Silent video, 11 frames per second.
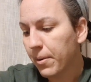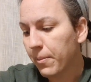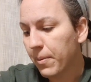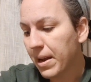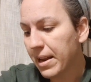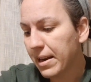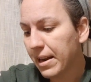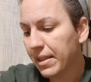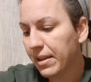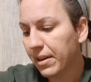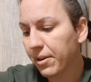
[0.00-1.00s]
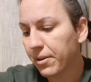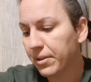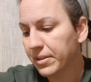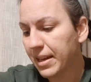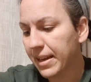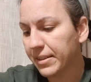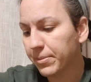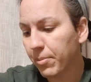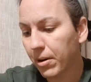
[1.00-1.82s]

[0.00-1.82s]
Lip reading: When the girl takes